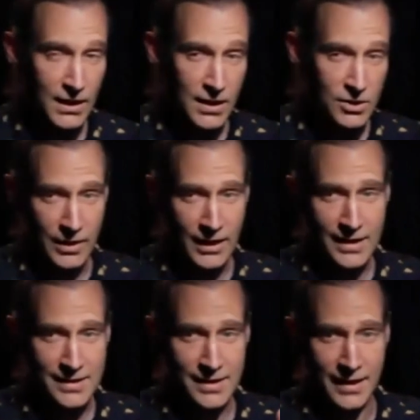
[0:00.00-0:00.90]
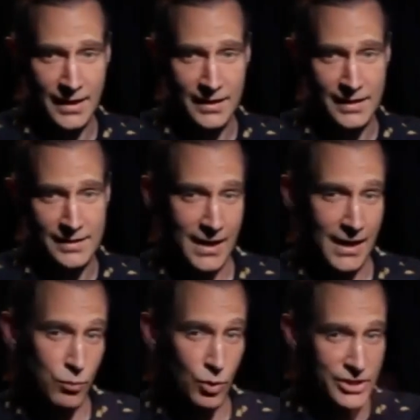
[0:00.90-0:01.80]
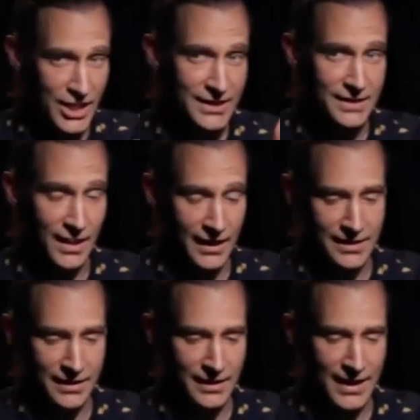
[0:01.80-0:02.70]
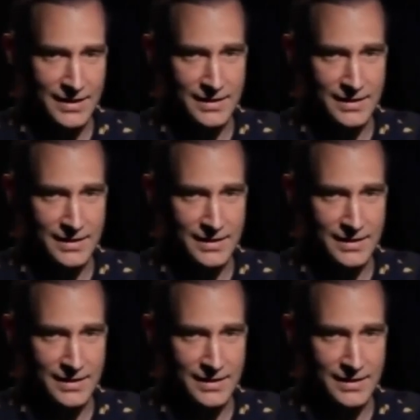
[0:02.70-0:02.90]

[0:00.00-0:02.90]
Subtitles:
So realize that it's not projected onto the glass.